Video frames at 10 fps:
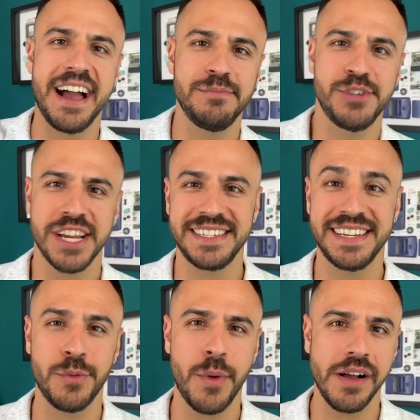I'm
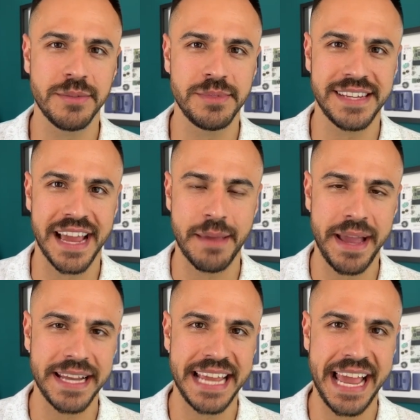Justin. Welcome to
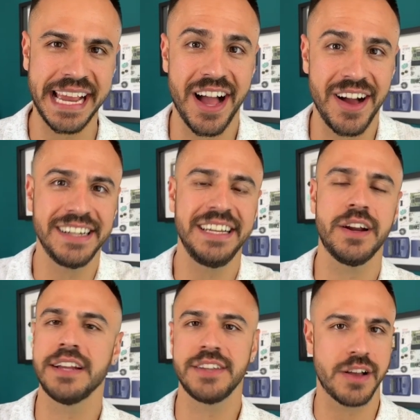Diabetech. On
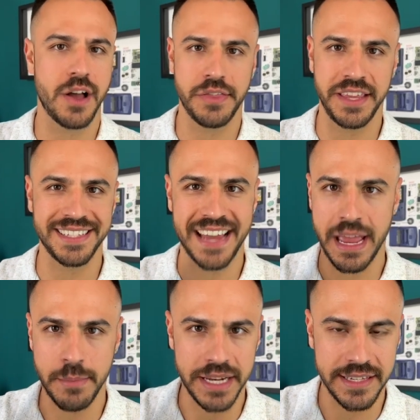here, I talk all things
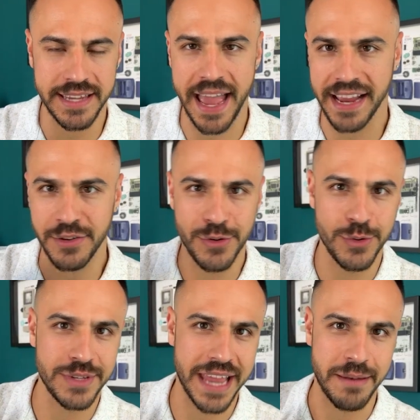diabetes tech,
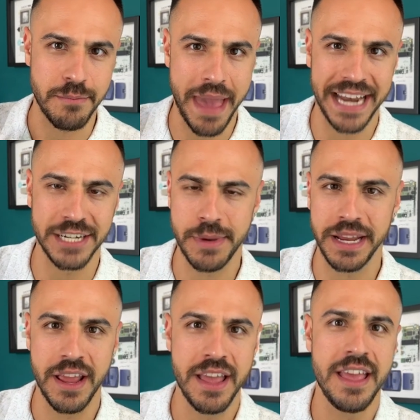news, and
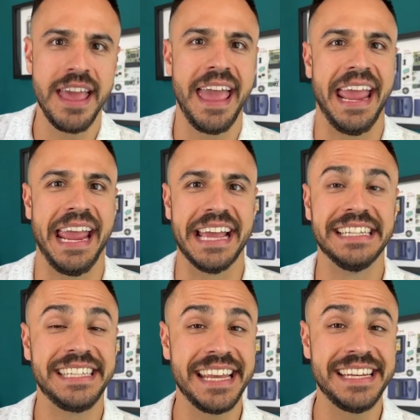management.
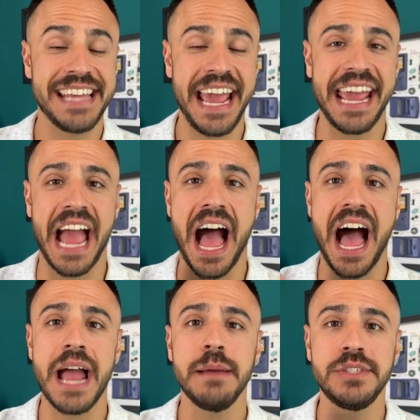And today,
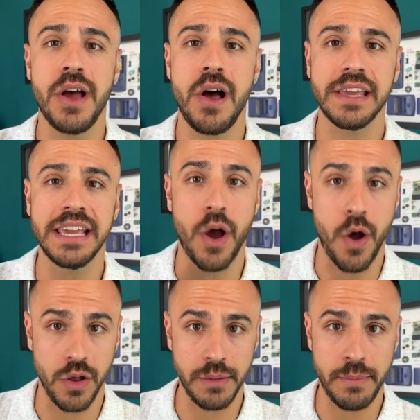I'm talking
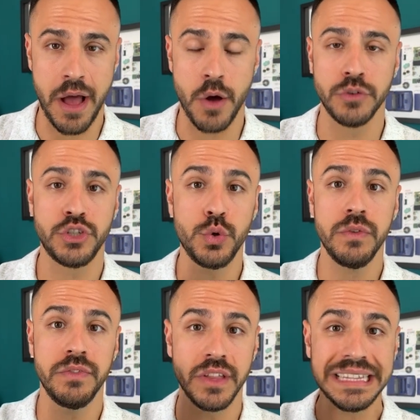all about two
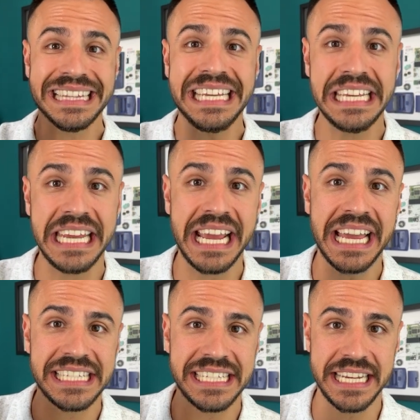of the leading
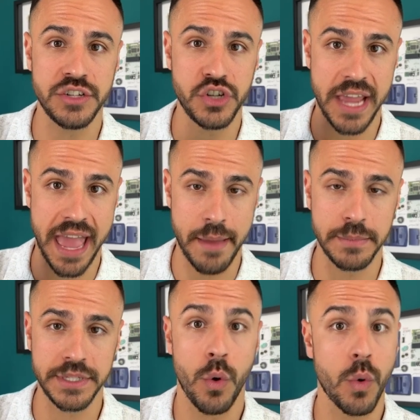
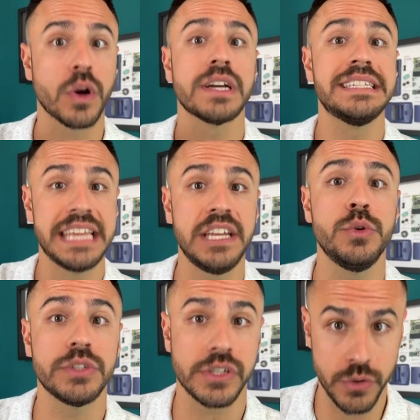CGMs or
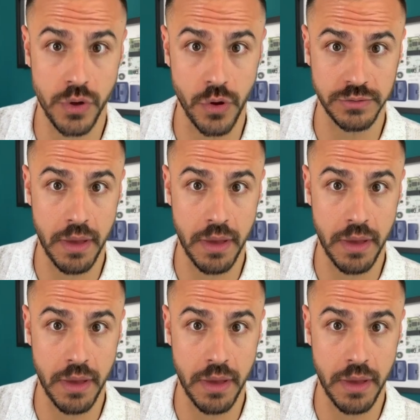continuous glucose